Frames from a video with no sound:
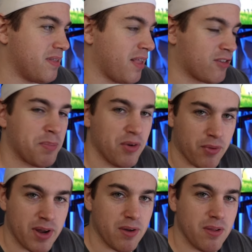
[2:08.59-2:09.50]
let's be
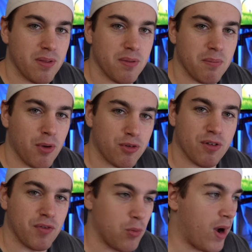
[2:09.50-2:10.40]
real,
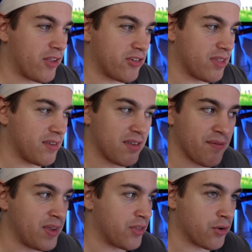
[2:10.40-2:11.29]
most of you watching this
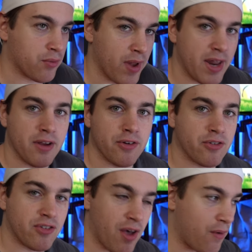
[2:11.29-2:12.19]
have either read it
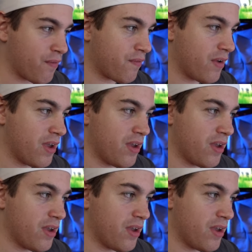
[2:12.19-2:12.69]
yourself,